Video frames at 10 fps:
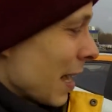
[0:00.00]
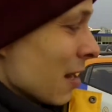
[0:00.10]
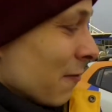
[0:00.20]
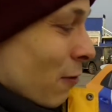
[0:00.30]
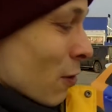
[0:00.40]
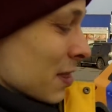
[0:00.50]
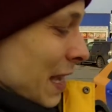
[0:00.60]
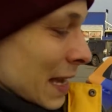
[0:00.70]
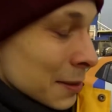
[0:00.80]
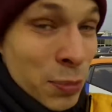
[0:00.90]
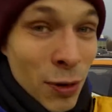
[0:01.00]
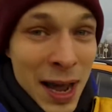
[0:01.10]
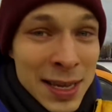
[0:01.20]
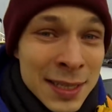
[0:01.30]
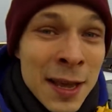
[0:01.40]
and for that
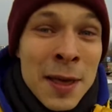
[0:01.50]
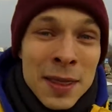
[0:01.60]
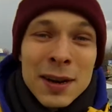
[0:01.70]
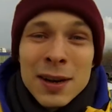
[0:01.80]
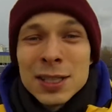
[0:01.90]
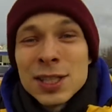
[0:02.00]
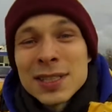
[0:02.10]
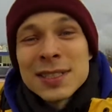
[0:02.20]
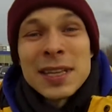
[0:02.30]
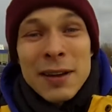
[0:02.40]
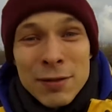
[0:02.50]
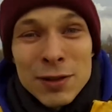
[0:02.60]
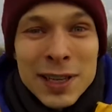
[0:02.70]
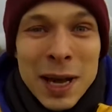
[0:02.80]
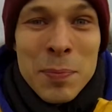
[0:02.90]
price there are just
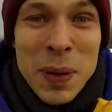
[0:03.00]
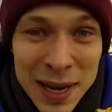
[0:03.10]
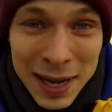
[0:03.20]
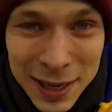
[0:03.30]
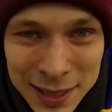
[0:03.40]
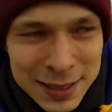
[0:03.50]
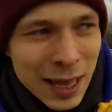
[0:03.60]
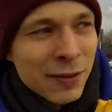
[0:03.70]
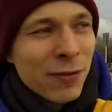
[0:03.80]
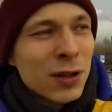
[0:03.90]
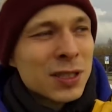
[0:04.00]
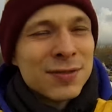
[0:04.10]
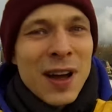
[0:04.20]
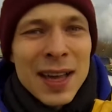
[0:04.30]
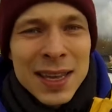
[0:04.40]
several competitors like
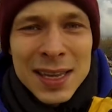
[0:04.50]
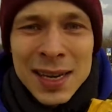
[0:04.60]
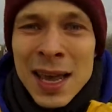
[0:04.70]
Volkswagen